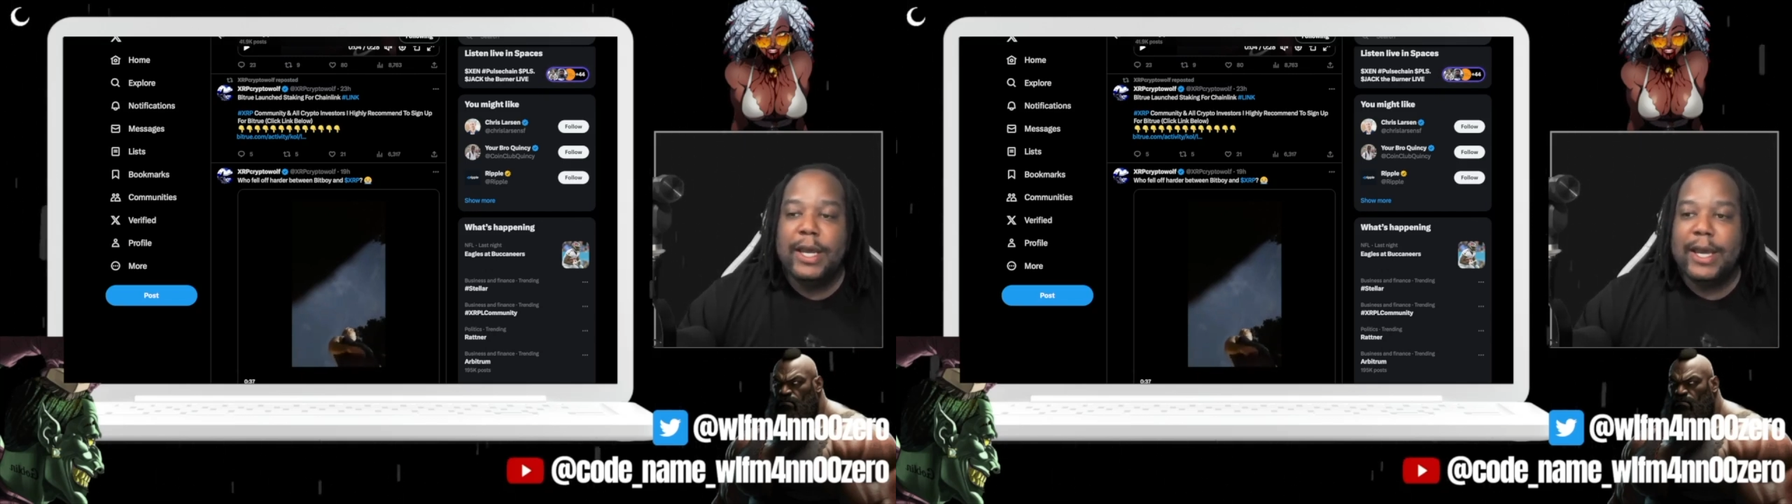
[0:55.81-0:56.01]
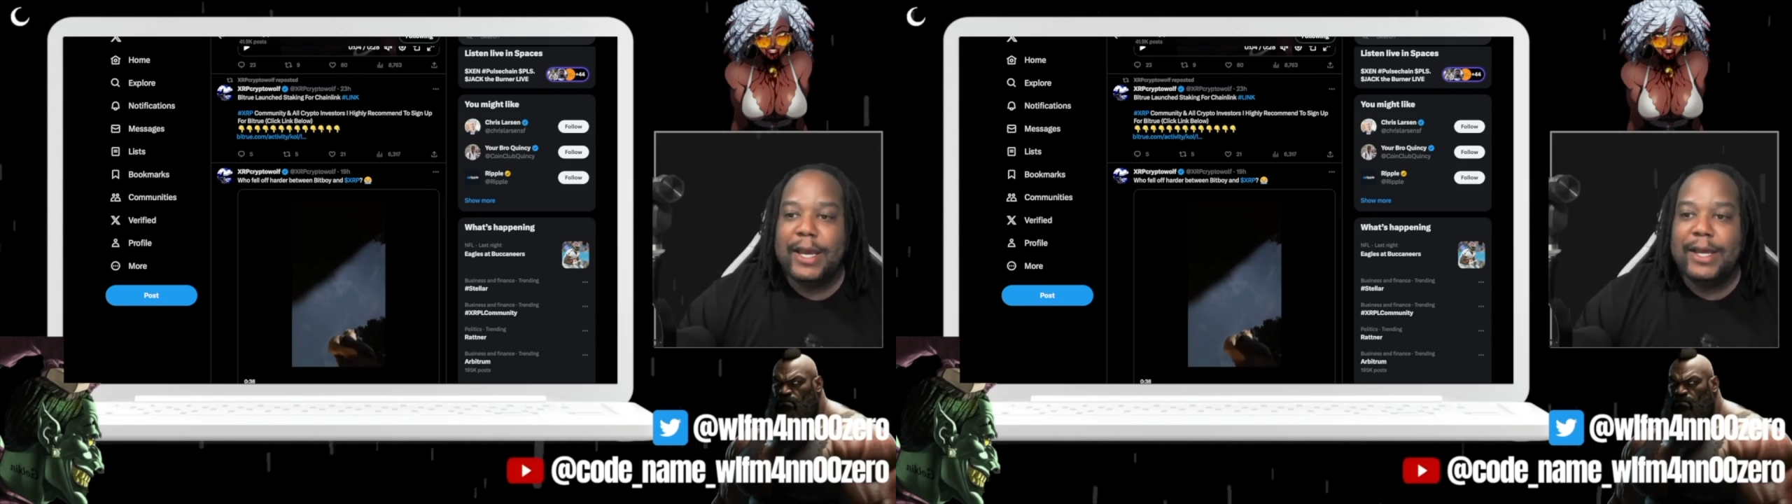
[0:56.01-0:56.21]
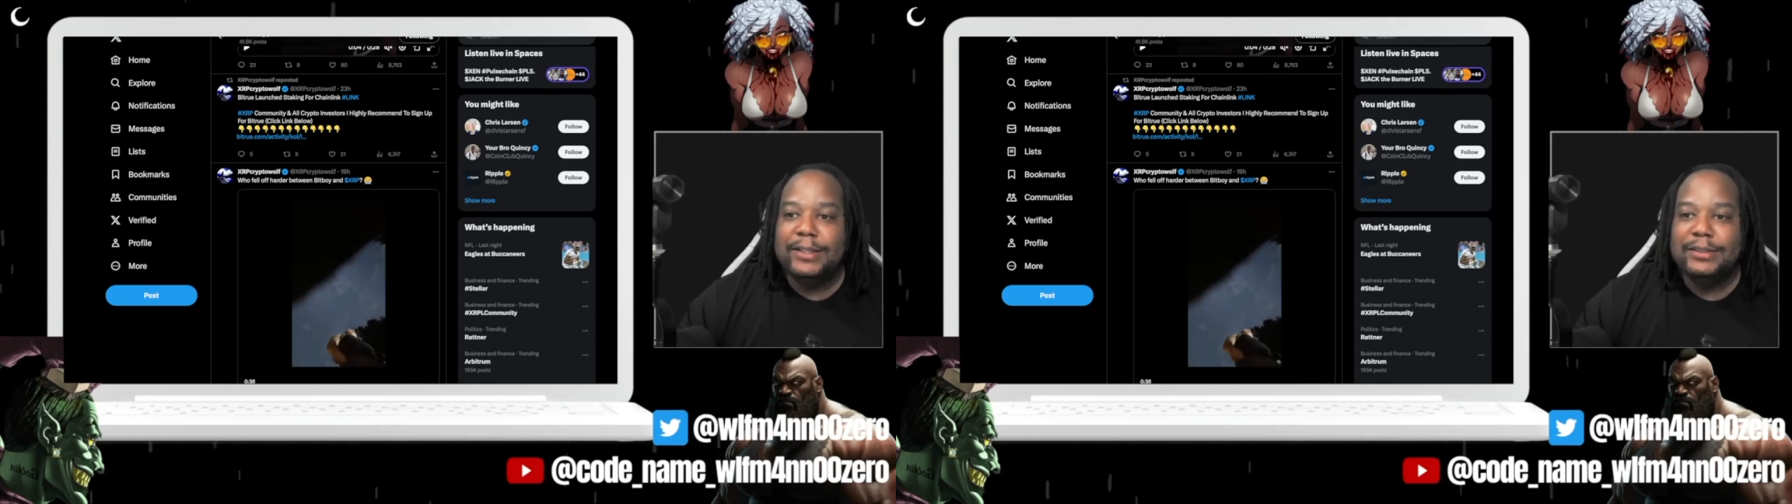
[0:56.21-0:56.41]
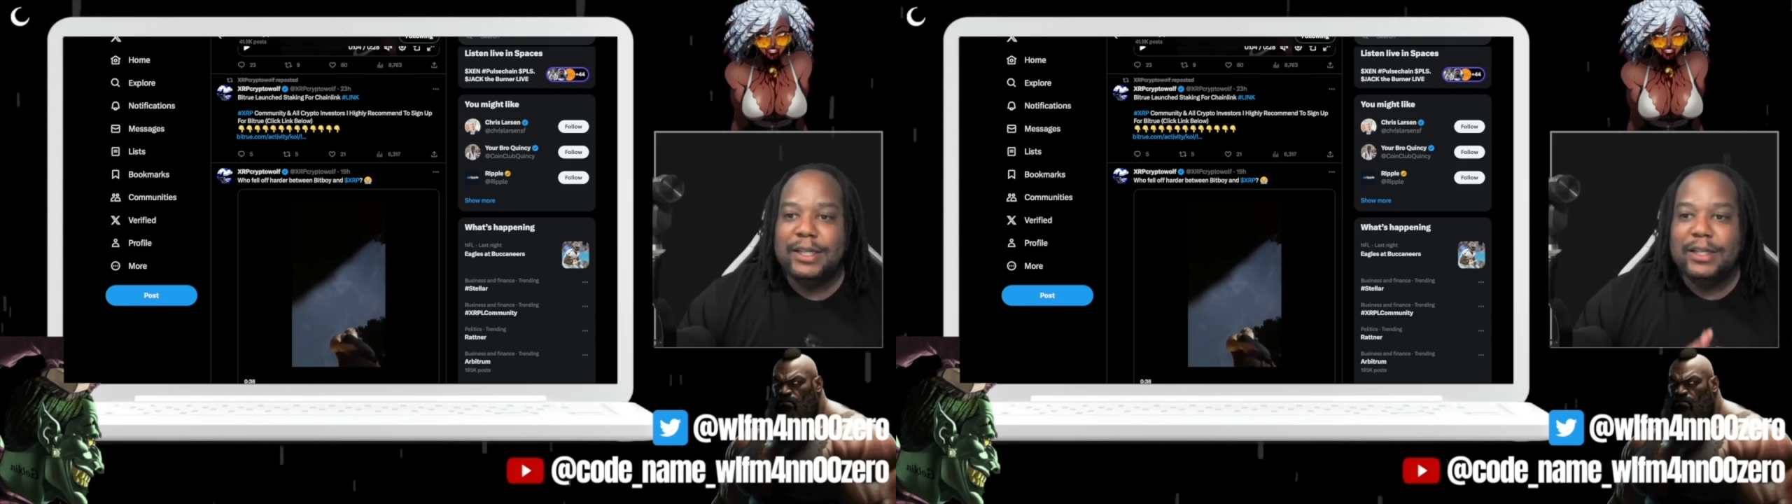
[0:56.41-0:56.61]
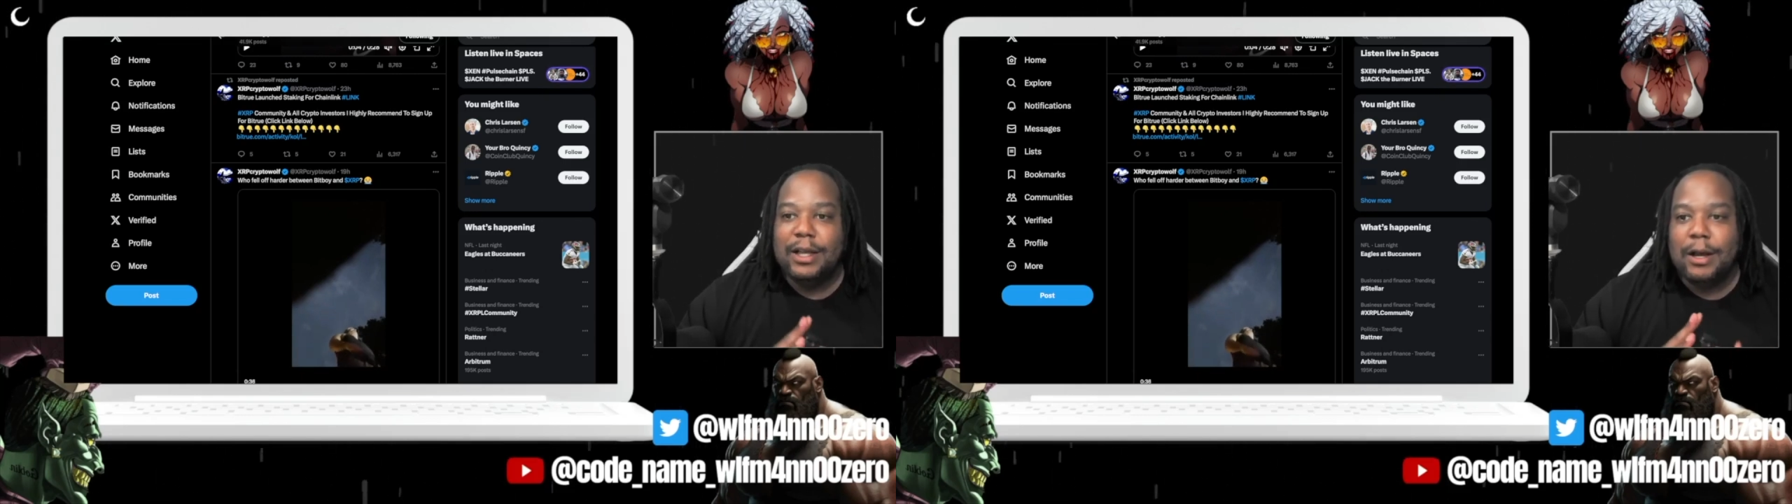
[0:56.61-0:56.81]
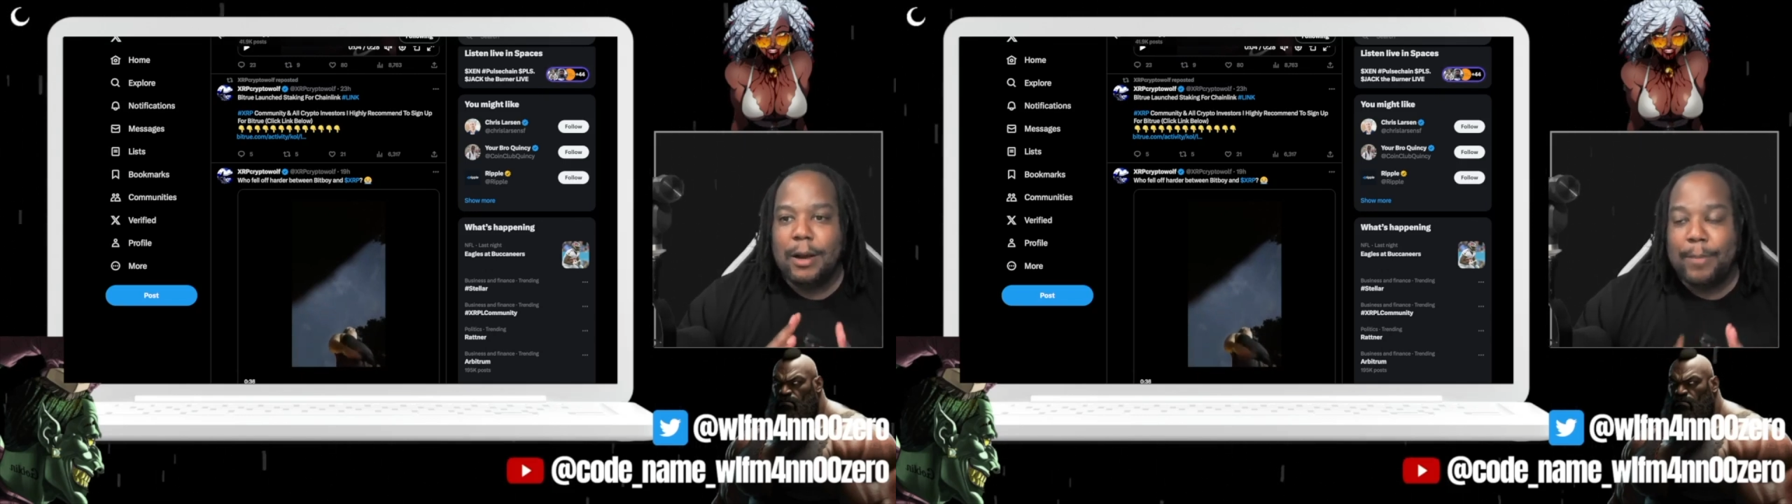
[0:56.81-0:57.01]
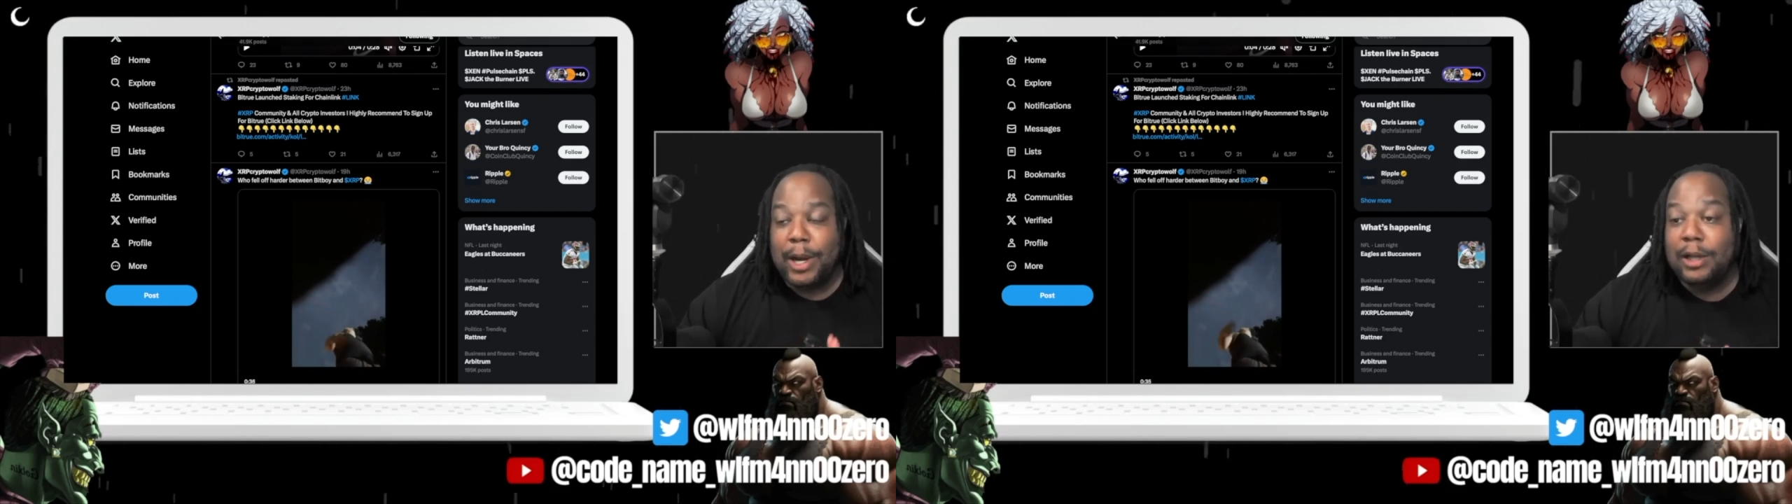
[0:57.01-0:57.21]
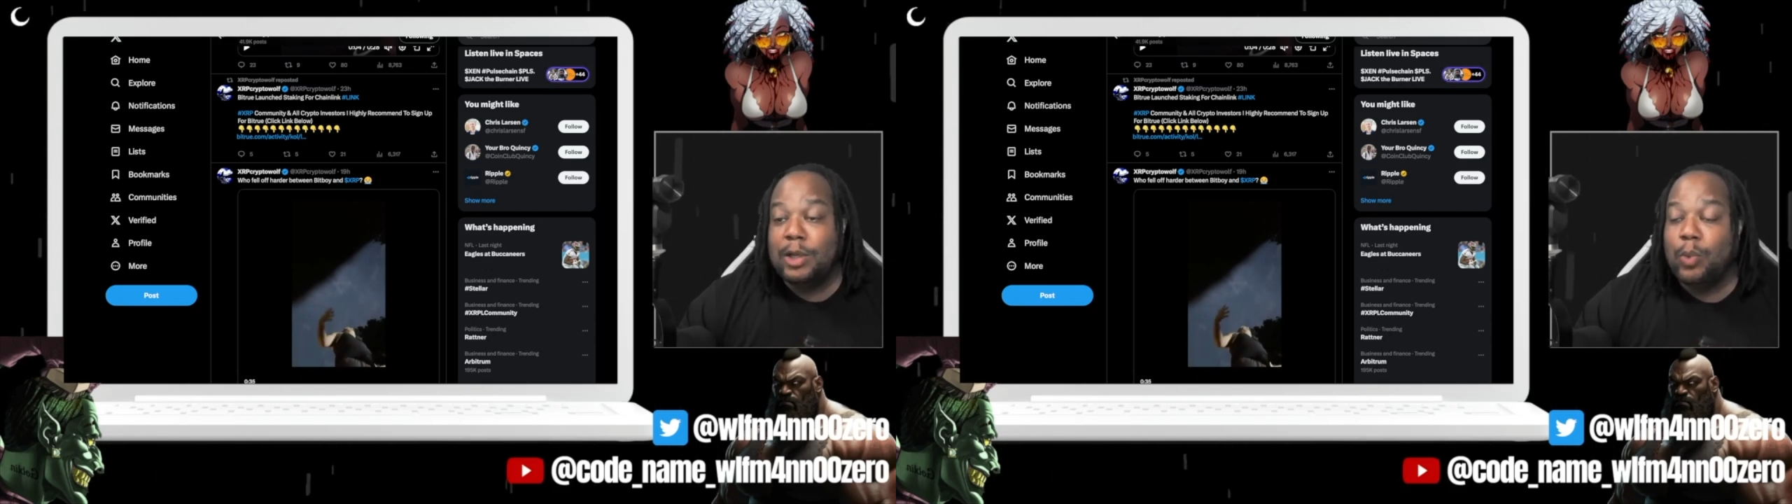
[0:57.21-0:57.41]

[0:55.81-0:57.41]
and apparently